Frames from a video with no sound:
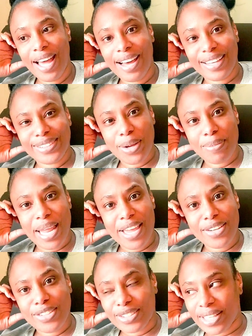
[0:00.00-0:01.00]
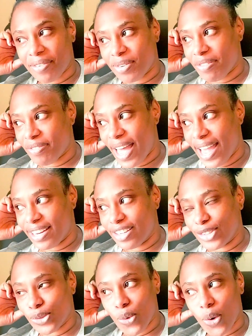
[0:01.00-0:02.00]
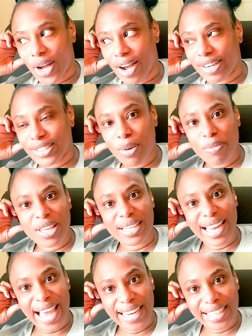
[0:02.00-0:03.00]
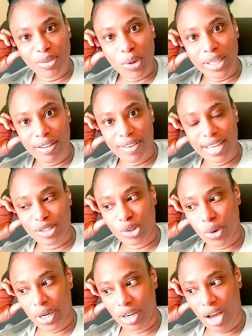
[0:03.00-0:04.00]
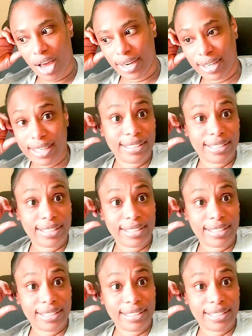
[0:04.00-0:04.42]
Because sometimes you just have to find a joke or something light in whatever is going on.